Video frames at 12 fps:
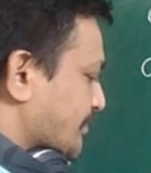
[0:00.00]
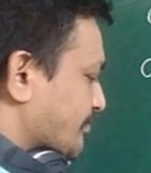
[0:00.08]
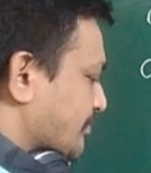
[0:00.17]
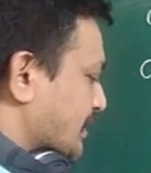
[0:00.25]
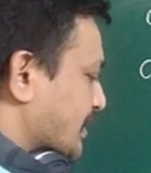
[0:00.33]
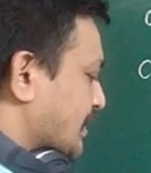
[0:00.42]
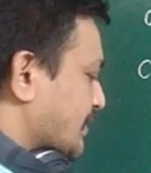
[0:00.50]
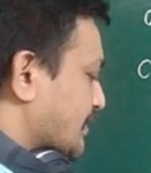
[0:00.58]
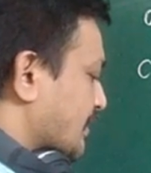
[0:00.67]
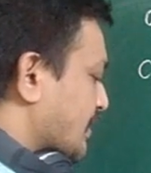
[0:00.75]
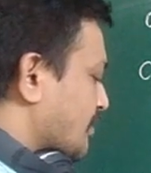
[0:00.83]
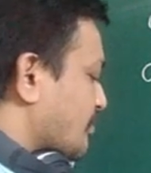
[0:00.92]
Here
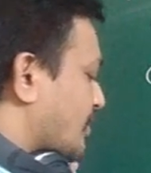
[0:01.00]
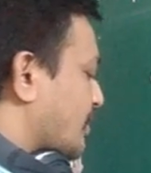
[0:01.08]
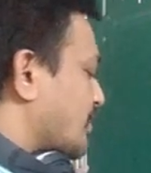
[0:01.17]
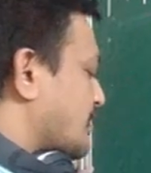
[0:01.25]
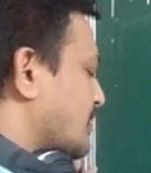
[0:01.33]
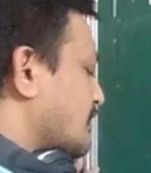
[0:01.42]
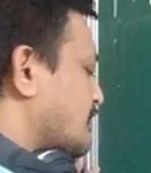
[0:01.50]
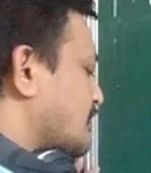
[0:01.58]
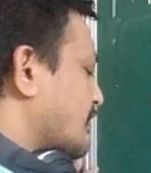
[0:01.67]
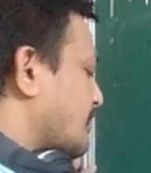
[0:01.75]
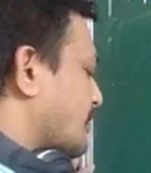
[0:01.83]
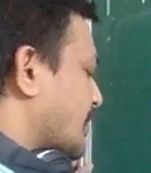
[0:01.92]
3 molecules
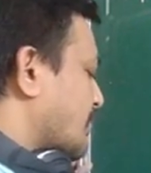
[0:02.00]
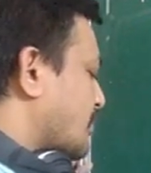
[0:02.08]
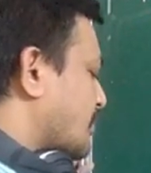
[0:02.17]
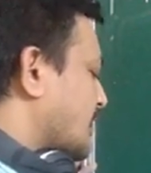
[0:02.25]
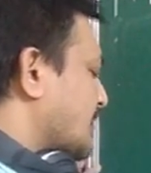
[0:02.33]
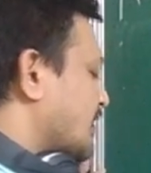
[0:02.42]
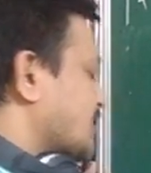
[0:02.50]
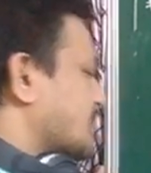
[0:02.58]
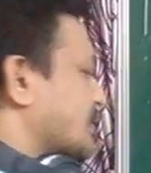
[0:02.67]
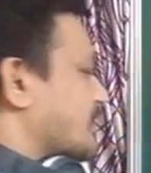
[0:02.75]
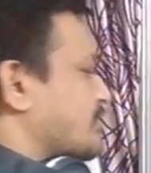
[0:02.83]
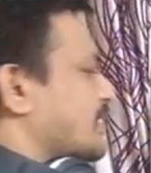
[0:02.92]
of iodine is
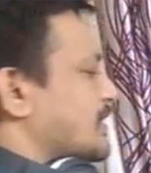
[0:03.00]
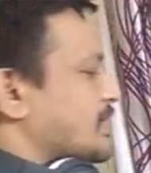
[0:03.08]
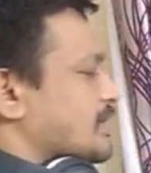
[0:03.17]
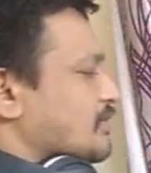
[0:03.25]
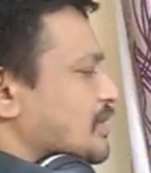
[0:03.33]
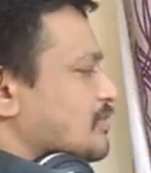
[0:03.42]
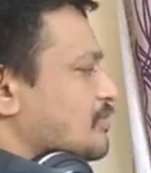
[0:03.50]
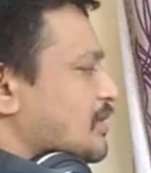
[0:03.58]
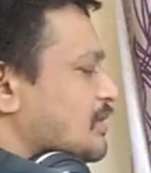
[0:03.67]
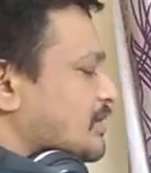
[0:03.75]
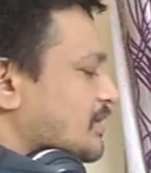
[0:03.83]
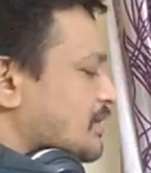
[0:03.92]
required. Here 1
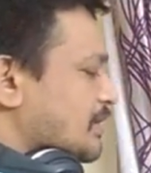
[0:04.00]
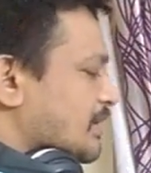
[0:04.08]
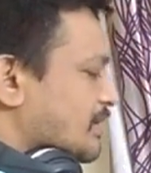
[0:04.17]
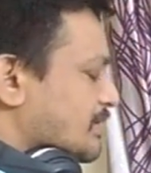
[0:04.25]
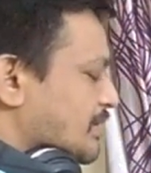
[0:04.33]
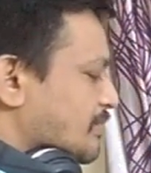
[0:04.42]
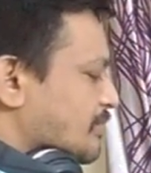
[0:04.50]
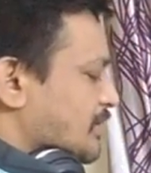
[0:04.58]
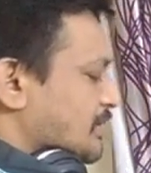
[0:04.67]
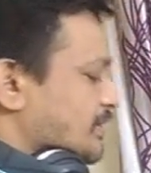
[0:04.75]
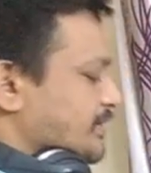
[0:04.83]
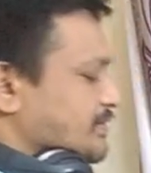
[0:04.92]
molecule, here 3
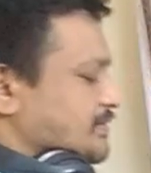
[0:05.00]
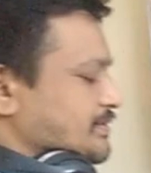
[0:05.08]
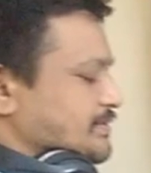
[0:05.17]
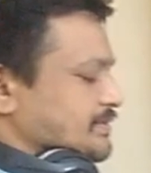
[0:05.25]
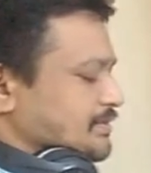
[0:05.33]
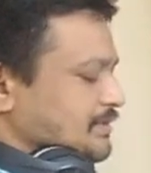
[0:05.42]
molecules.